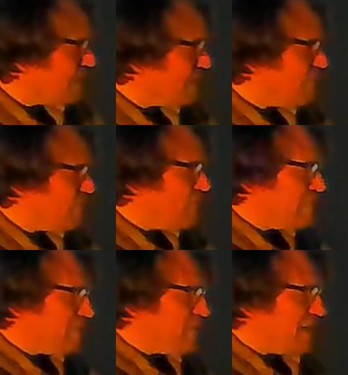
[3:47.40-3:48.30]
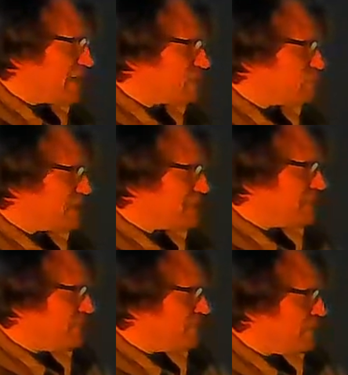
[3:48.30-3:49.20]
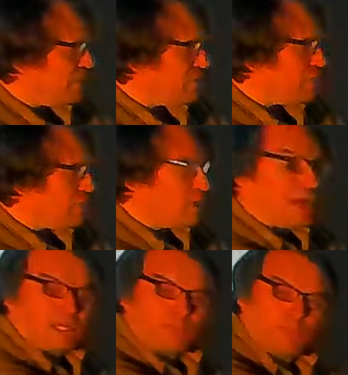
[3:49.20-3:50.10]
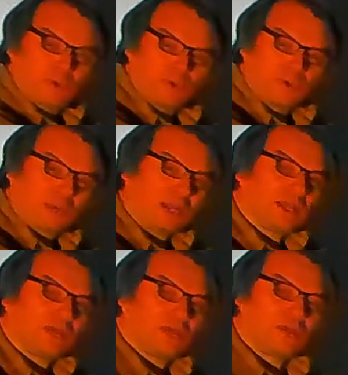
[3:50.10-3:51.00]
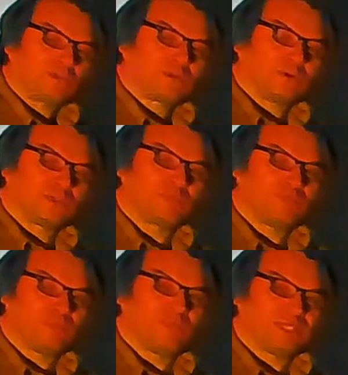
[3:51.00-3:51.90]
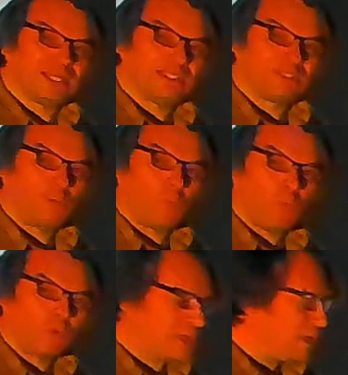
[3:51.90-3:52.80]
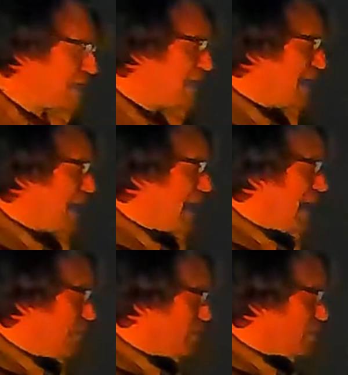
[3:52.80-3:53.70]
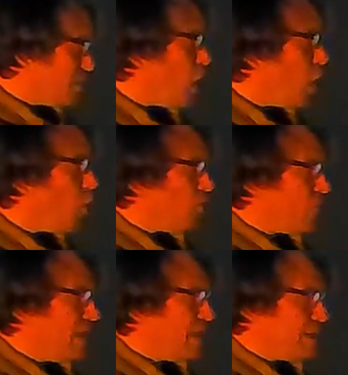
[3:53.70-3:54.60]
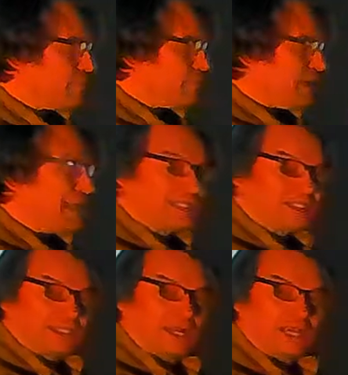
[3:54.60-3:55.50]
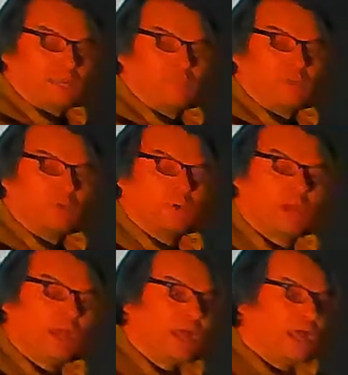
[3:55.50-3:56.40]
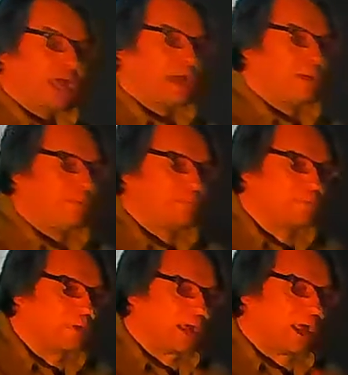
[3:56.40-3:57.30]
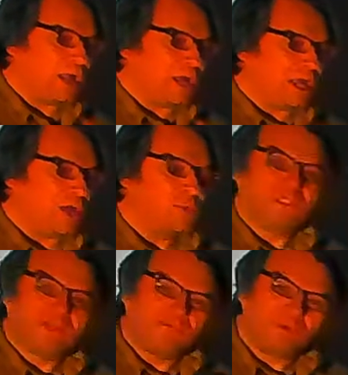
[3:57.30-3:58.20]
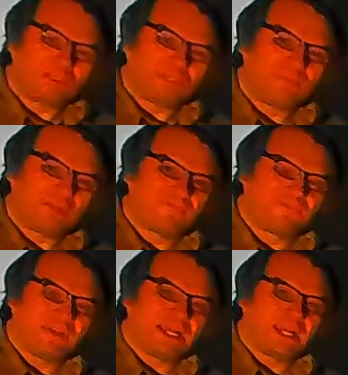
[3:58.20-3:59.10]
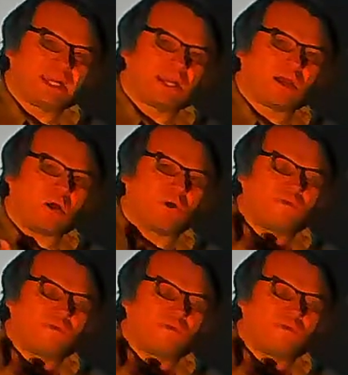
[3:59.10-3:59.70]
Very, very expressive. The light blue color, of course, represents water, and because the whole thing is light blue, it also invokes in me a feeling of